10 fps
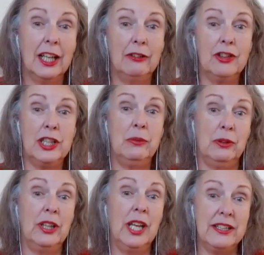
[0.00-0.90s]
She
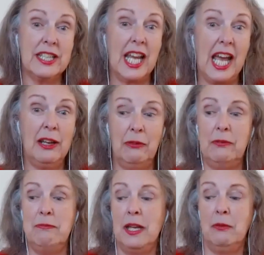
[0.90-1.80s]
will indicate
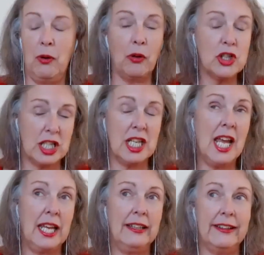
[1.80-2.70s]
with me what she
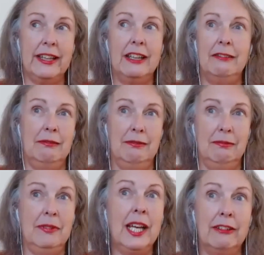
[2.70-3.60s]
needs. So,
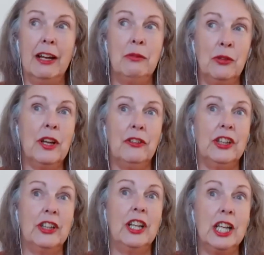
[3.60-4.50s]
I will
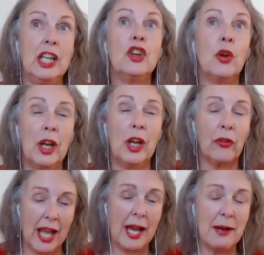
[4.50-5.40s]
definitely do it
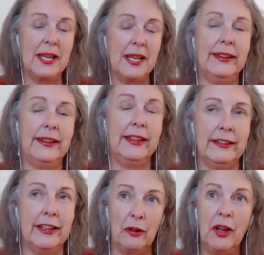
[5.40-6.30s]
on that basis.
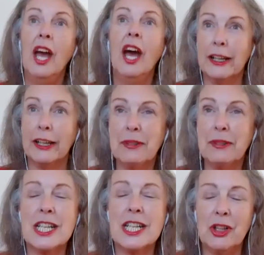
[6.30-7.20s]
No, I
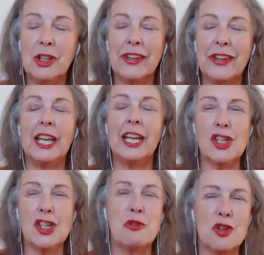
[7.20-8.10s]
appreciate what you're
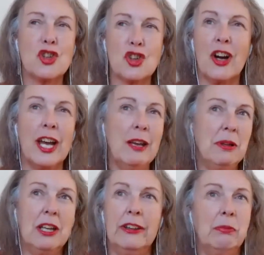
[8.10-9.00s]
saying. Don't try
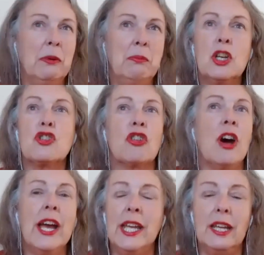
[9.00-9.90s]
it, because when we
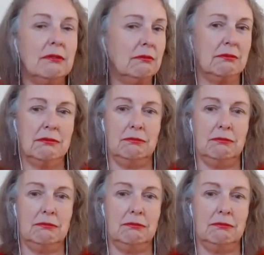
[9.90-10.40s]
try